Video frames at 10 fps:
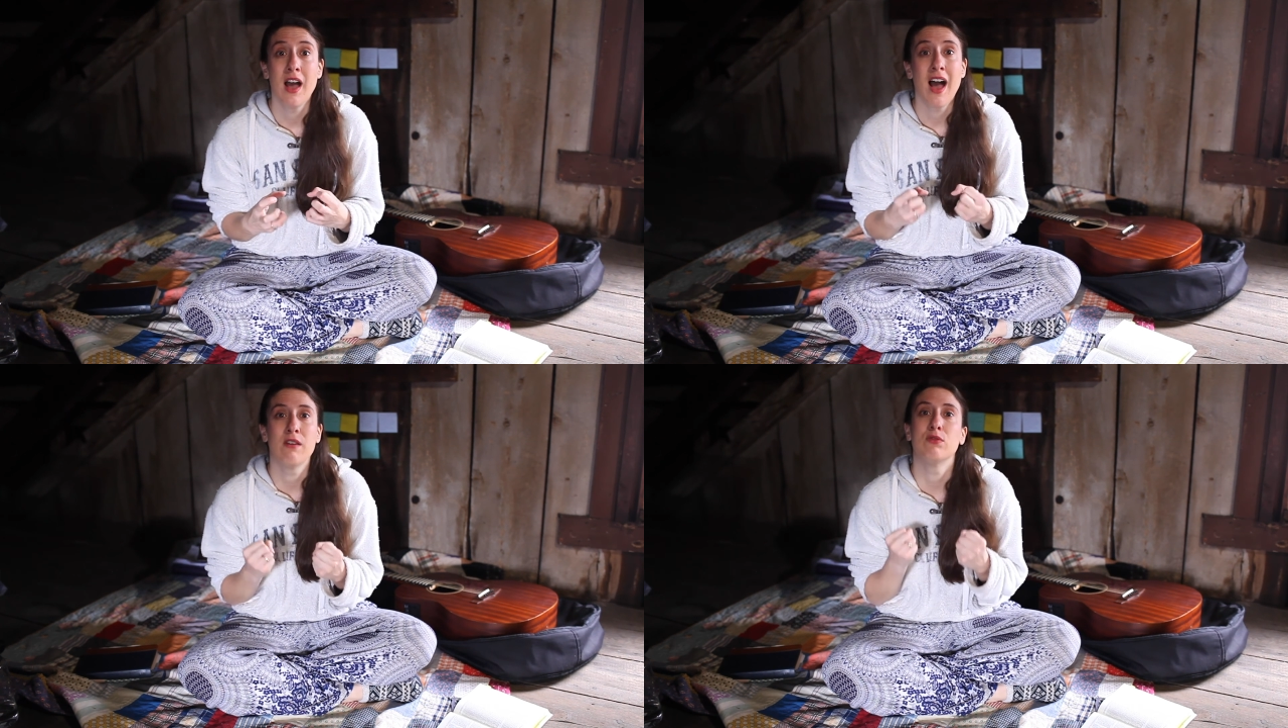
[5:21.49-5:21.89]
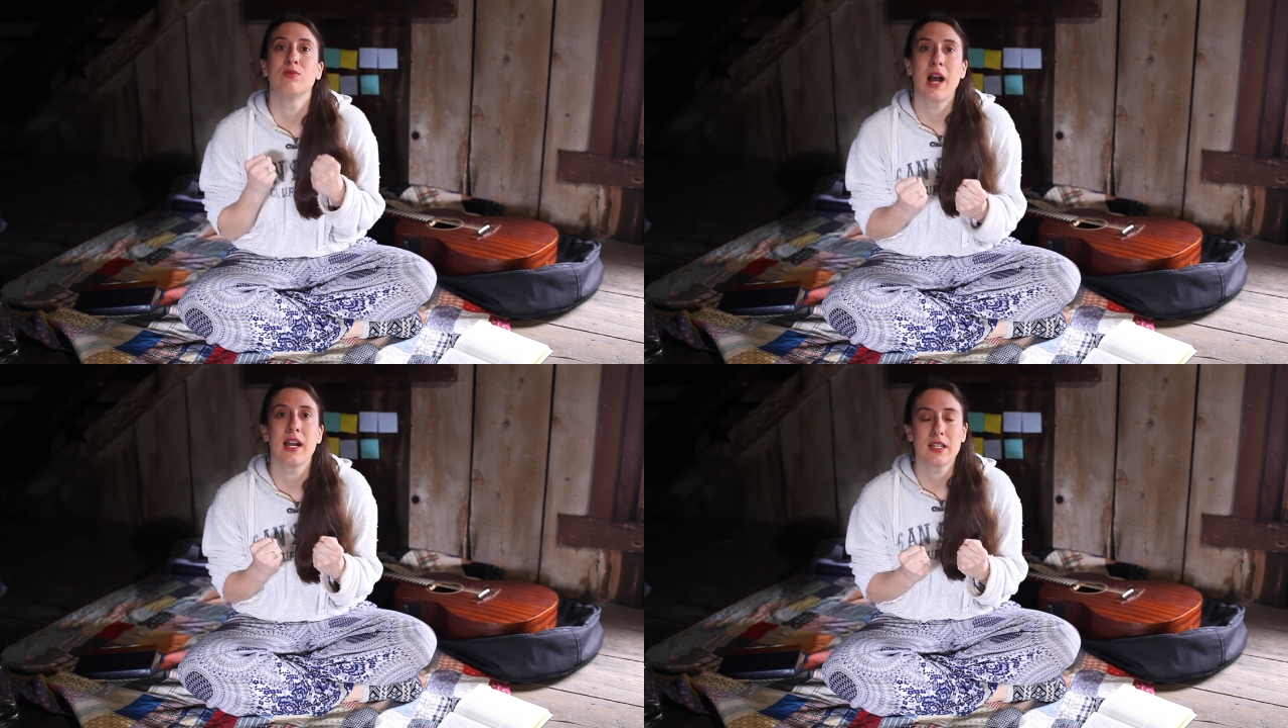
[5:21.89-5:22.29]
how
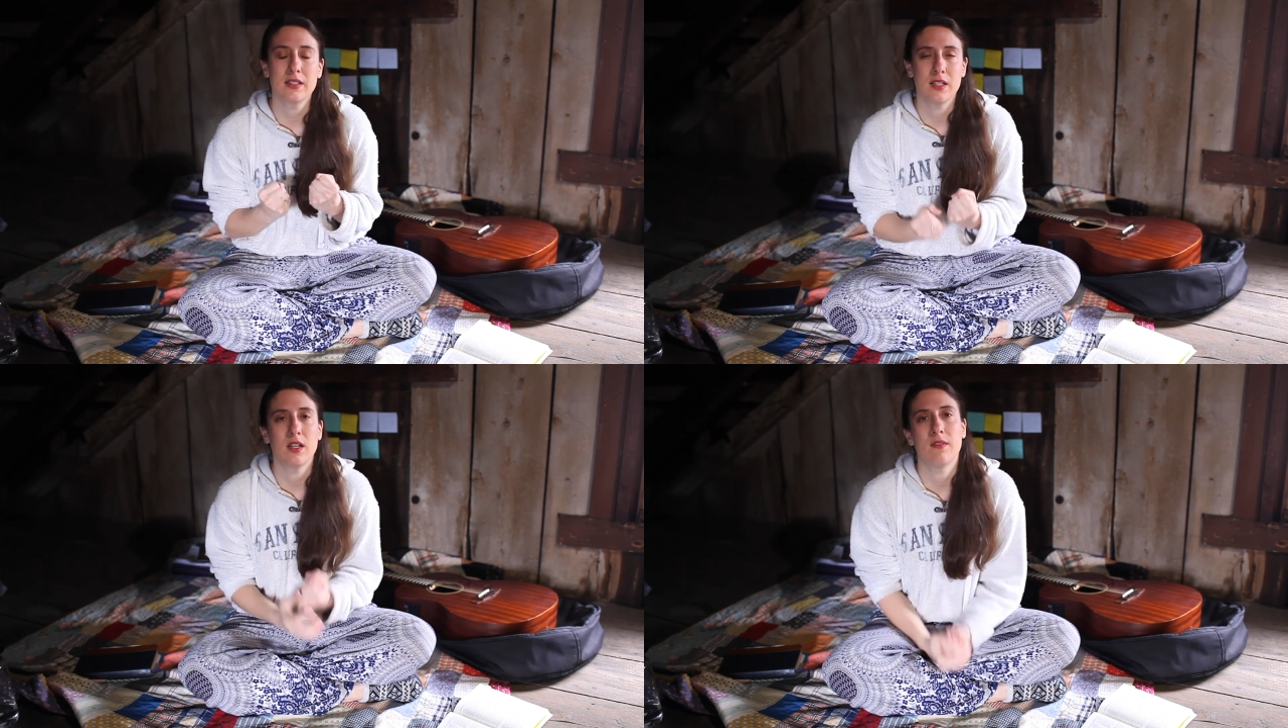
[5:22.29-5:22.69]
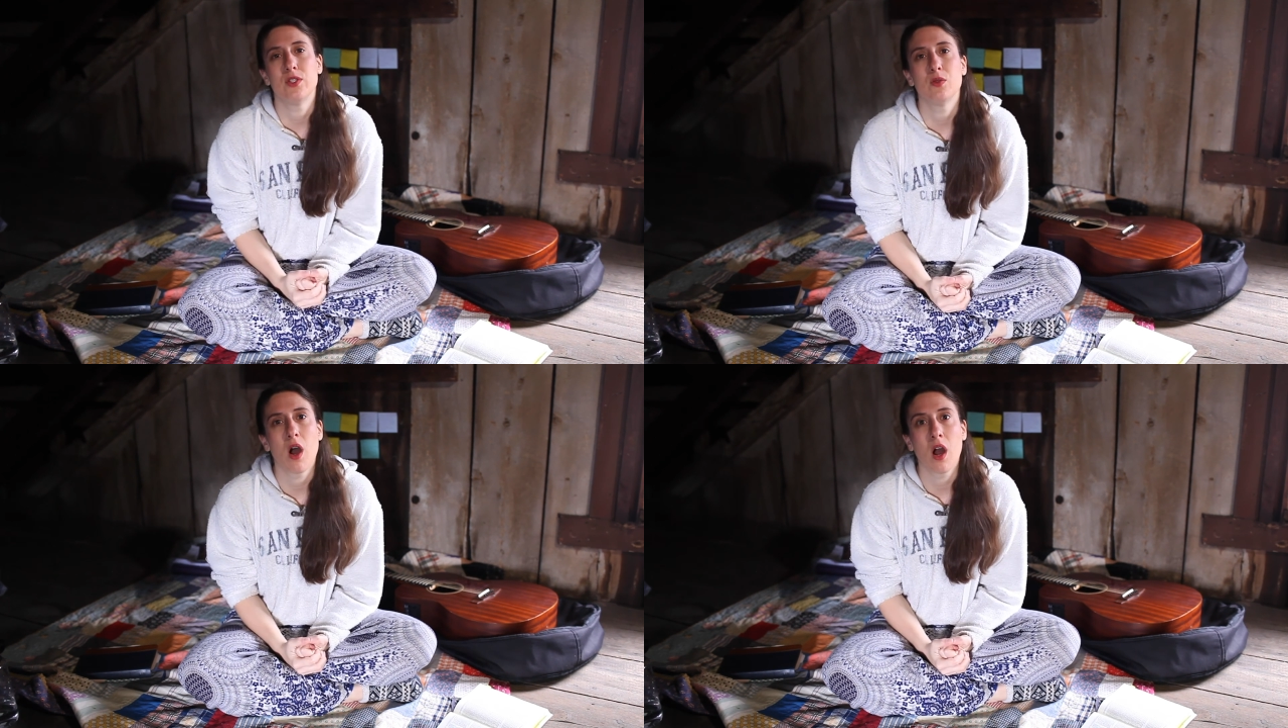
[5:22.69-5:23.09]
radically loved
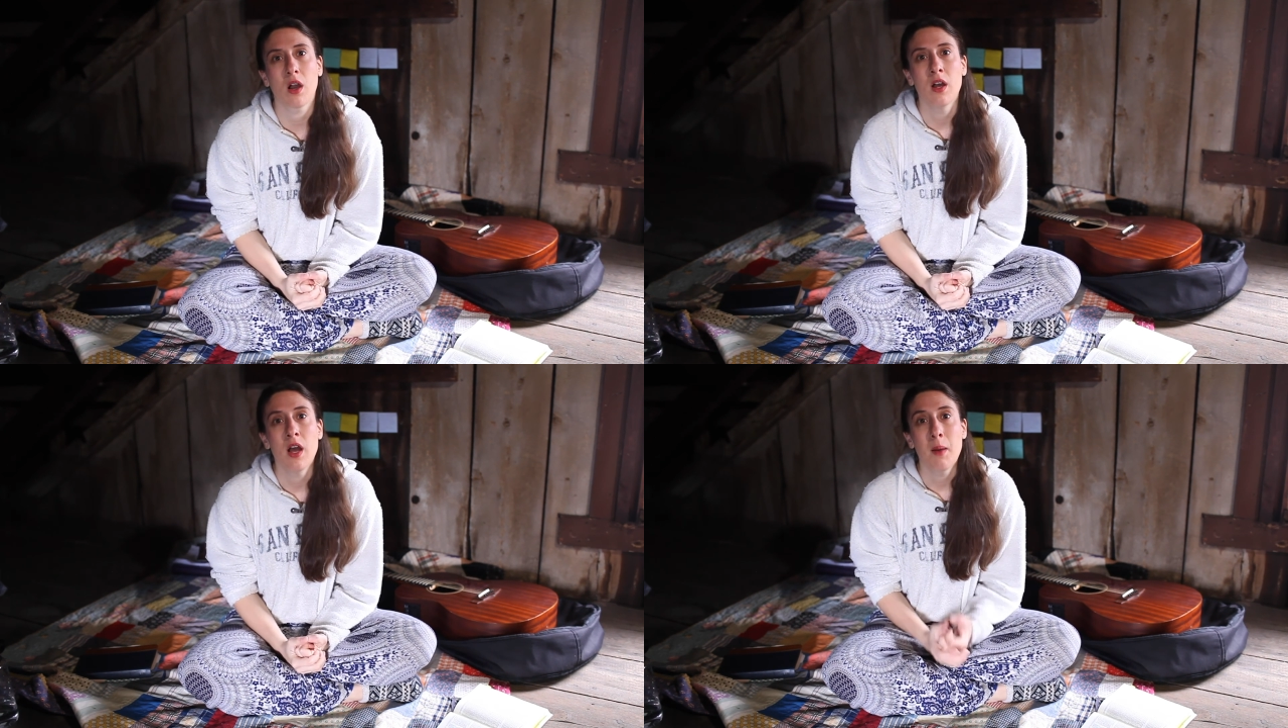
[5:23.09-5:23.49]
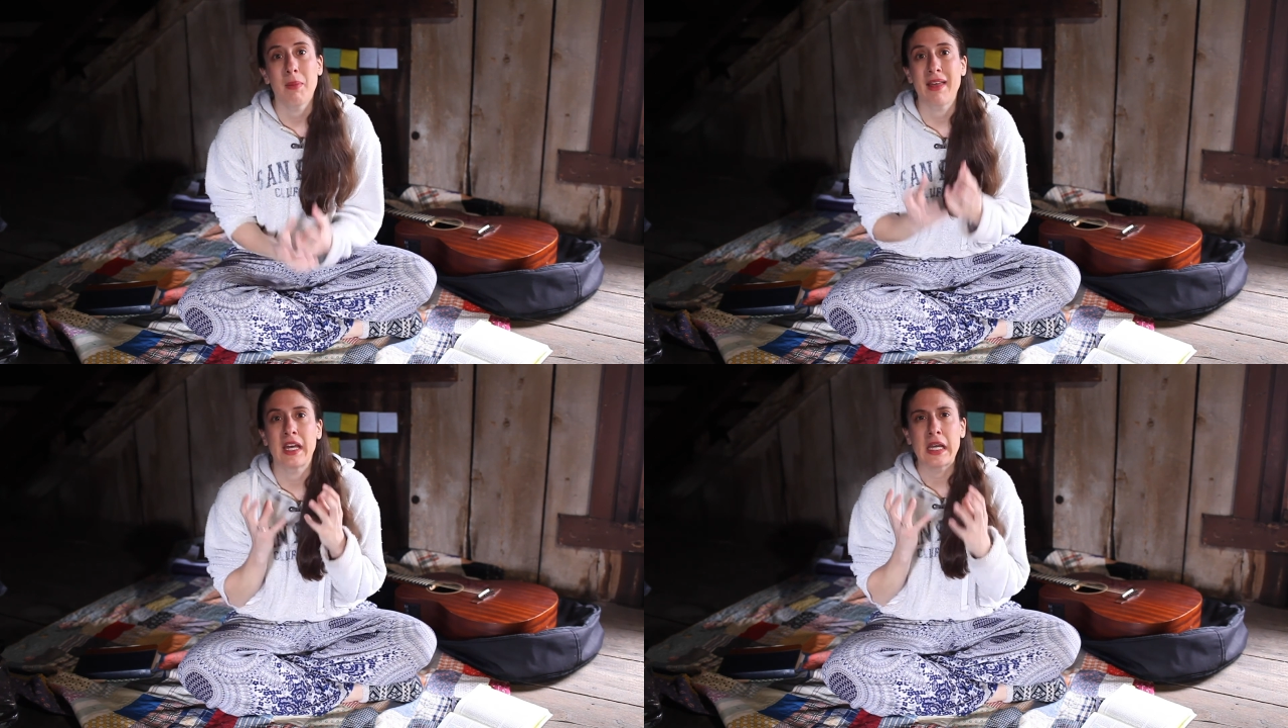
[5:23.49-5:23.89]
you are
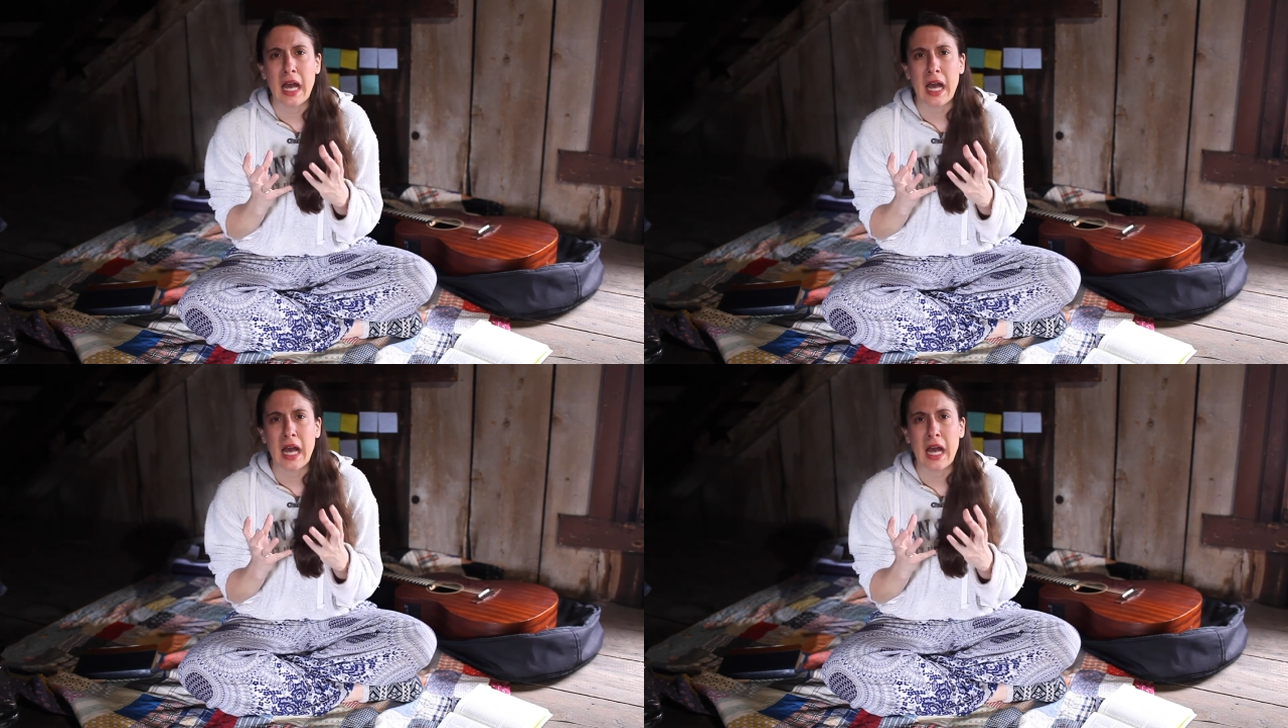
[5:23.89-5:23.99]
by the